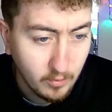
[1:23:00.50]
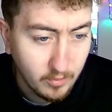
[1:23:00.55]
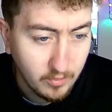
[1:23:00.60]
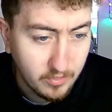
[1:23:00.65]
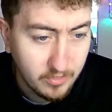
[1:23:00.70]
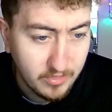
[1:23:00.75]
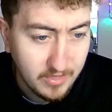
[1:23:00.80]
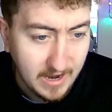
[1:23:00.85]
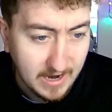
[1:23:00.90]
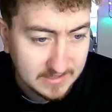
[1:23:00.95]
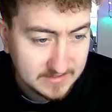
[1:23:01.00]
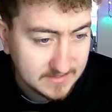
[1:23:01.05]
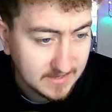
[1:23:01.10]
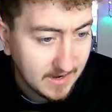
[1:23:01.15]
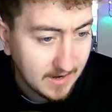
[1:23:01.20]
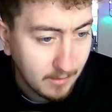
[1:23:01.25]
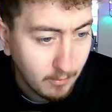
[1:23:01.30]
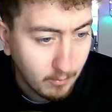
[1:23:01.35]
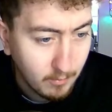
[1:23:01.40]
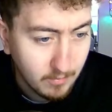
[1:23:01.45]
that's
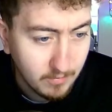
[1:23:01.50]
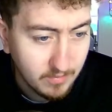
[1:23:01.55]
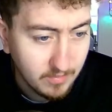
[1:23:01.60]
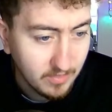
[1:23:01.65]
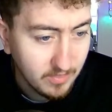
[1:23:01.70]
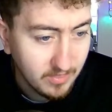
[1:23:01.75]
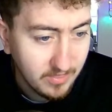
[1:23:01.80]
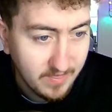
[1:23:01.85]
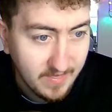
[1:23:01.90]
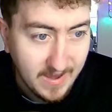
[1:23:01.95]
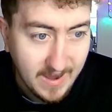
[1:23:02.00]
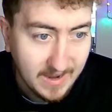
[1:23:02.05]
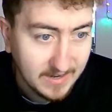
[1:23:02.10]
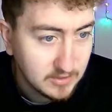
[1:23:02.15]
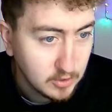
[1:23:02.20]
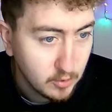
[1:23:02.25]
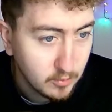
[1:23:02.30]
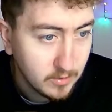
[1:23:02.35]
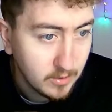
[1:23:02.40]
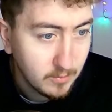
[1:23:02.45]
out. That I
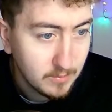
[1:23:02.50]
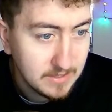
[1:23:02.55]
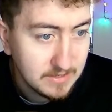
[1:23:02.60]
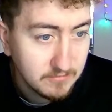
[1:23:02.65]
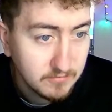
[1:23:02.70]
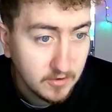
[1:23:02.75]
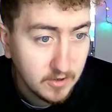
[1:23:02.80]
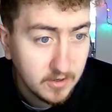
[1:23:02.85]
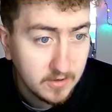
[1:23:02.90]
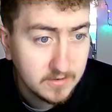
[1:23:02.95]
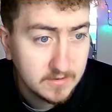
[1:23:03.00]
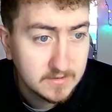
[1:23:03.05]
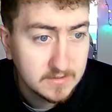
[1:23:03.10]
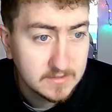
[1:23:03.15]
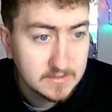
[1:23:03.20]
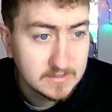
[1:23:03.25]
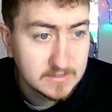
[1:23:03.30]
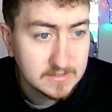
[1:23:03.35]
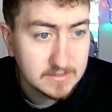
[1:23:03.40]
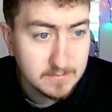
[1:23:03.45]
don't know either.
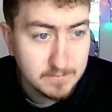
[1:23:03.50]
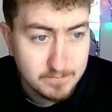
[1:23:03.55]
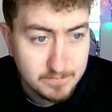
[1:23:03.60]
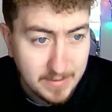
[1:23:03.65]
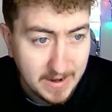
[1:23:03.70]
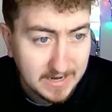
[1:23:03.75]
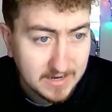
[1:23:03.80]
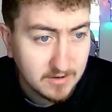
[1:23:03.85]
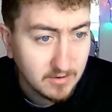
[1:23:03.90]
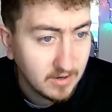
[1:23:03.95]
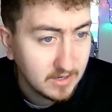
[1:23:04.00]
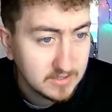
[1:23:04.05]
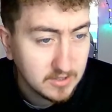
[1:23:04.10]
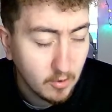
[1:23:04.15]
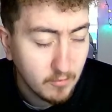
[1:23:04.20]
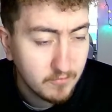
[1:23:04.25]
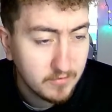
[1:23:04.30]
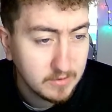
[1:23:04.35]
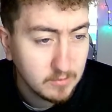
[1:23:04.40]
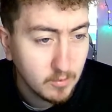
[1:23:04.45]
Becker I
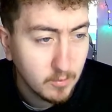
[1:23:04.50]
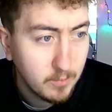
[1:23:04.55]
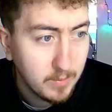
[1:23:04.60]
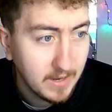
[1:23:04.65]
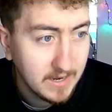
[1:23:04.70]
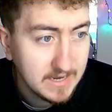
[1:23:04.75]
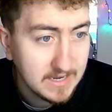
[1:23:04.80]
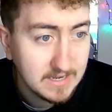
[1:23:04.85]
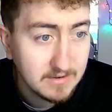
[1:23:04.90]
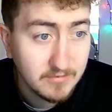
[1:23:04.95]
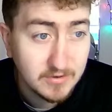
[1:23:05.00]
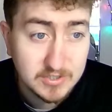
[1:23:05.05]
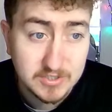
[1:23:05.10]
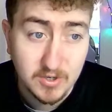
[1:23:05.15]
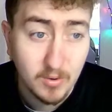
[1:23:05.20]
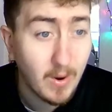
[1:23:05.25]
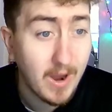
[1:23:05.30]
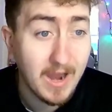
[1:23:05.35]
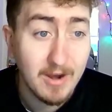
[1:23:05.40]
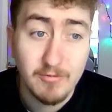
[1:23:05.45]
don't think will play either,
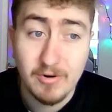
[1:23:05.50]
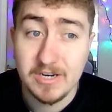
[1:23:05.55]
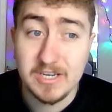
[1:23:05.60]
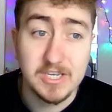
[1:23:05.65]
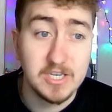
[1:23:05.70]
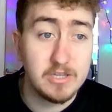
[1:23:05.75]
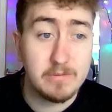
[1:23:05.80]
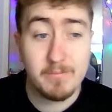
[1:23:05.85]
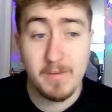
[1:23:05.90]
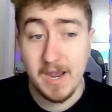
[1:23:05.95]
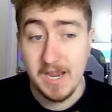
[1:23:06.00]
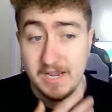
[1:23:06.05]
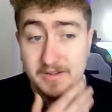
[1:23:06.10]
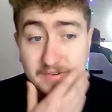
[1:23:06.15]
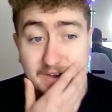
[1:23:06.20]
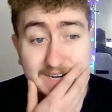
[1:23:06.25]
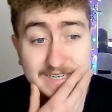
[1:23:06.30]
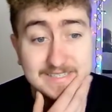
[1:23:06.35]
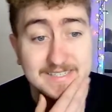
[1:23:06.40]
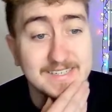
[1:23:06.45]
so I reckon you might have
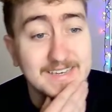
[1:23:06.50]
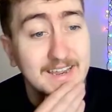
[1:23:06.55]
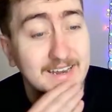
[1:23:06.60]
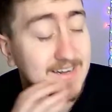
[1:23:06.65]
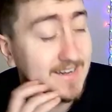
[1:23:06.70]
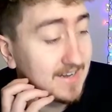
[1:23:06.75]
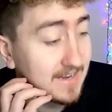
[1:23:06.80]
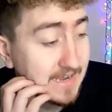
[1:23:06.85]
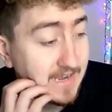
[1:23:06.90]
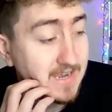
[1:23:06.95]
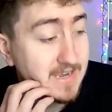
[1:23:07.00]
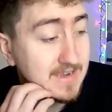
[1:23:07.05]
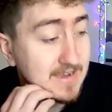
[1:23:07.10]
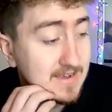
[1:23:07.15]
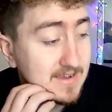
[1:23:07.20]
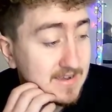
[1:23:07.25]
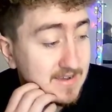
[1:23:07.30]
accidentally...